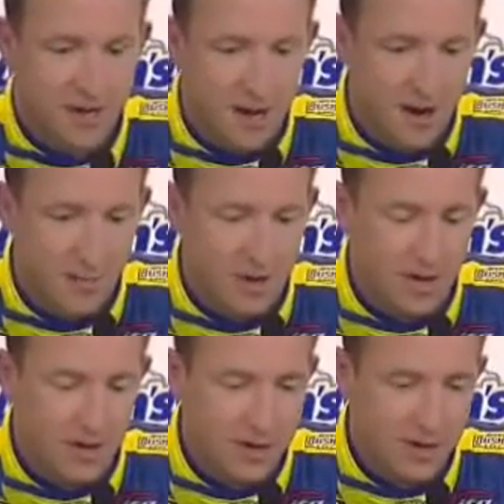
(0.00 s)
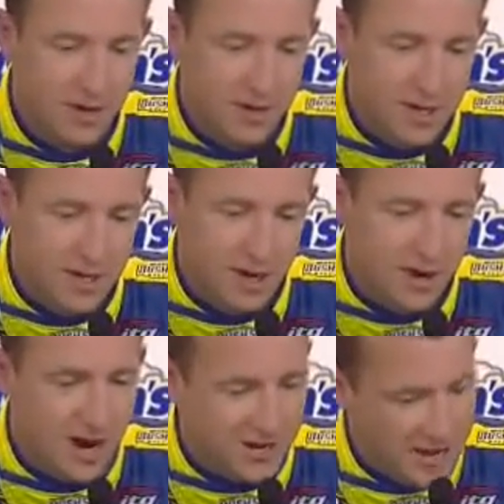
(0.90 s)
But, you
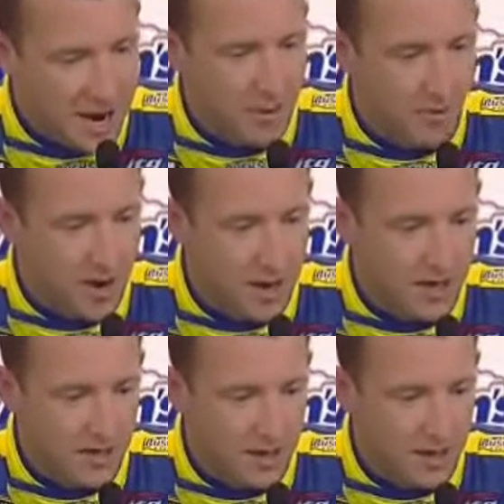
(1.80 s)
know, kind of timed it right,